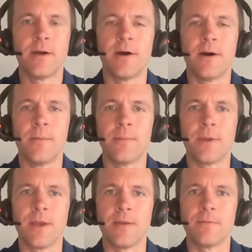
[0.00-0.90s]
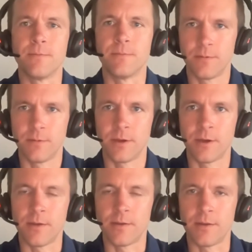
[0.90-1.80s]
Um, and
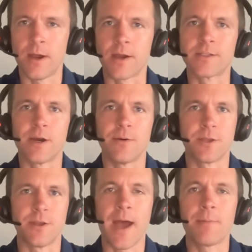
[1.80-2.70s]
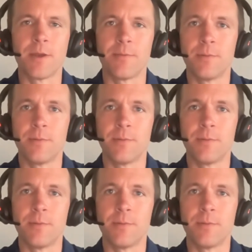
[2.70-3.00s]
uh, not because I was unhappy,